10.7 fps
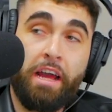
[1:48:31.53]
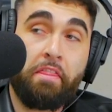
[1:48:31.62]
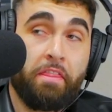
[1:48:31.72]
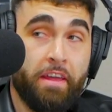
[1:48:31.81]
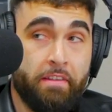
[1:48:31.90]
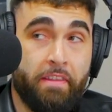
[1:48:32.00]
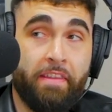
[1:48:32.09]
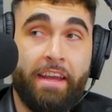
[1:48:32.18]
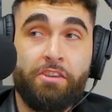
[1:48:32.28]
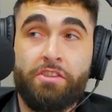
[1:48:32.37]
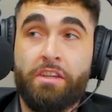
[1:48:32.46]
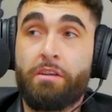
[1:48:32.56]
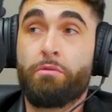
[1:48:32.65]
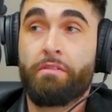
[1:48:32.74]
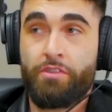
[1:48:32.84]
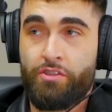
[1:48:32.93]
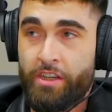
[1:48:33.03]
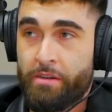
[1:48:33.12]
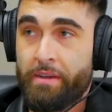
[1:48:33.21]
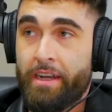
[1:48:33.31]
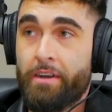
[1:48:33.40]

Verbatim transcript: I think that the Asian lady would have just checked me